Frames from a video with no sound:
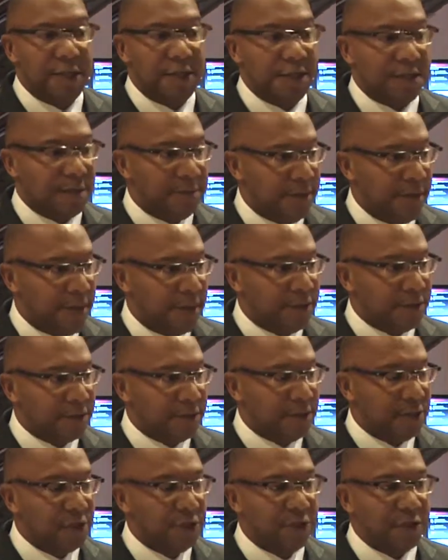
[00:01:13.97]
energy manager,
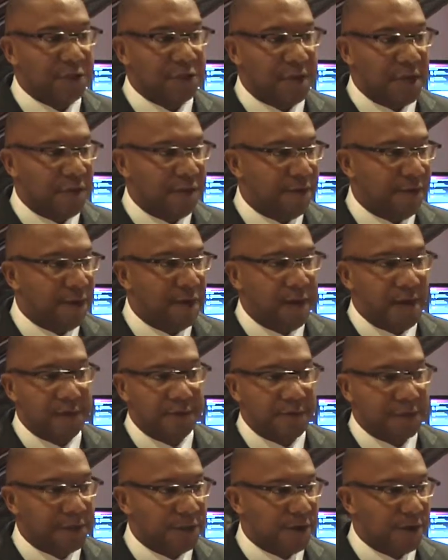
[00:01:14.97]
you can do discovery,
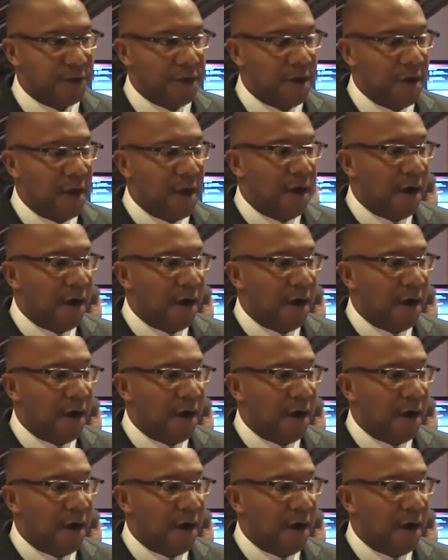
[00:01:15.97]
inventory,